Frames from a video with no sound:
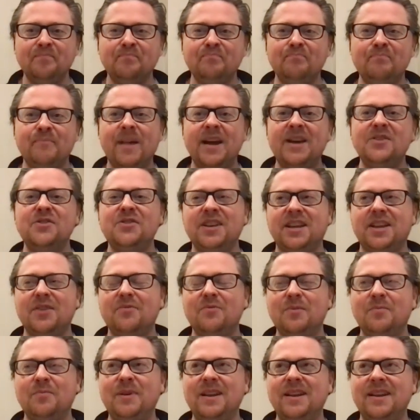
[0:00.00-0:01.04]
magic. It
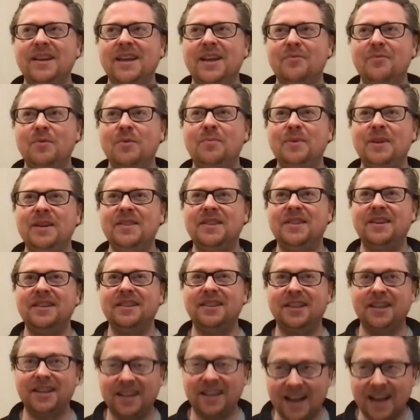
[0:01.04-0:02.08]
would be it would be the,
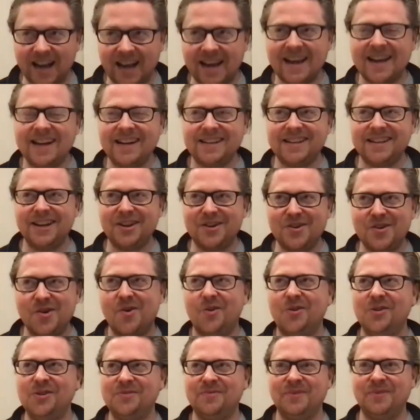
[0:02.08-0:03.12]
the galactic
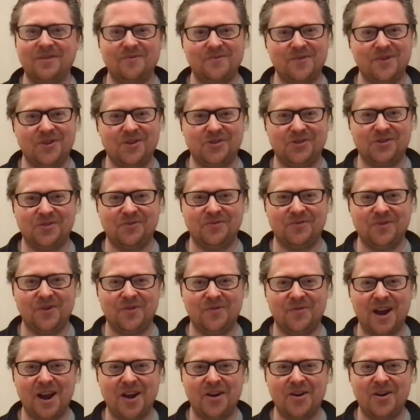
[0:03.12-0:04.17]
cosmic version of,
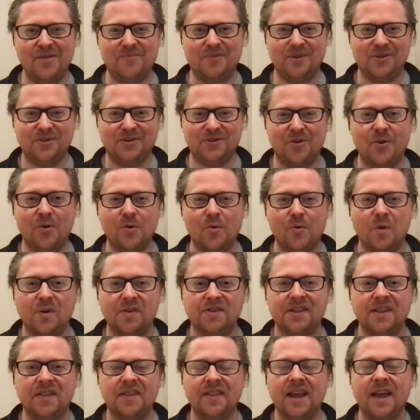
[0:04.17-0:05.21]
of Harry Potter
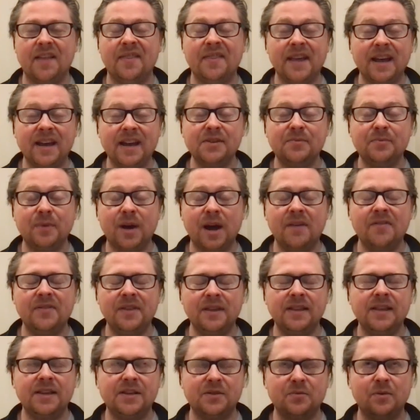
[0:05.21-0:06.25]
Hogwarts, and and that is I
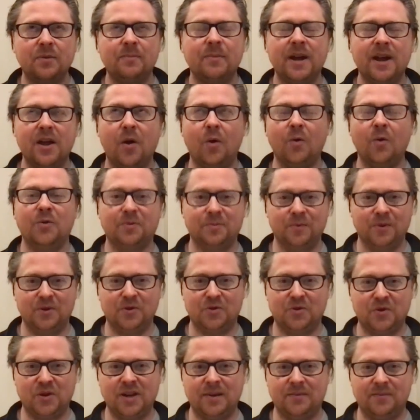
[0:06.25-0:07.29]
think that's one of my ultimate
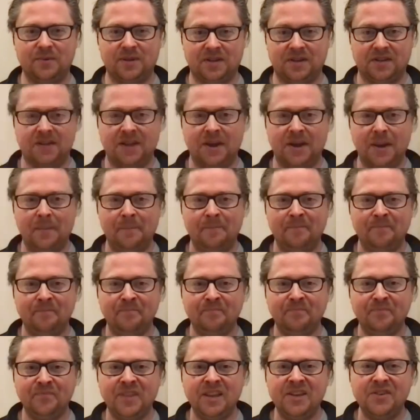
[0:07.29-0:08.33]
dreams is
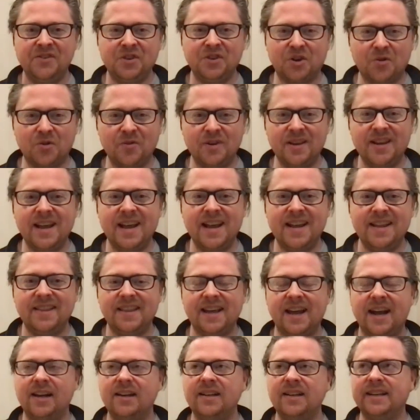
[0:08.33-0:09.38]
to create
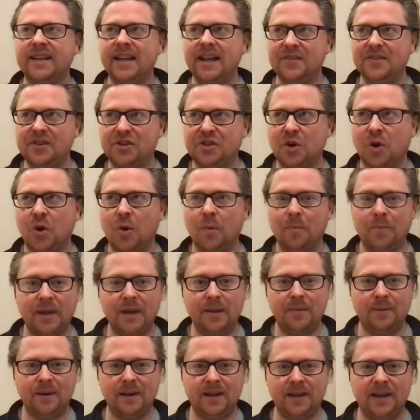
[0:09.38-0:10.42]
that, get the top
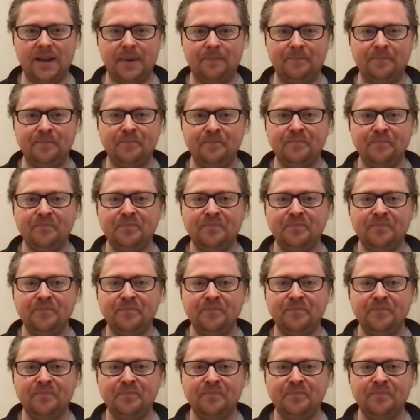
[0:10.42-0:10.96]
people in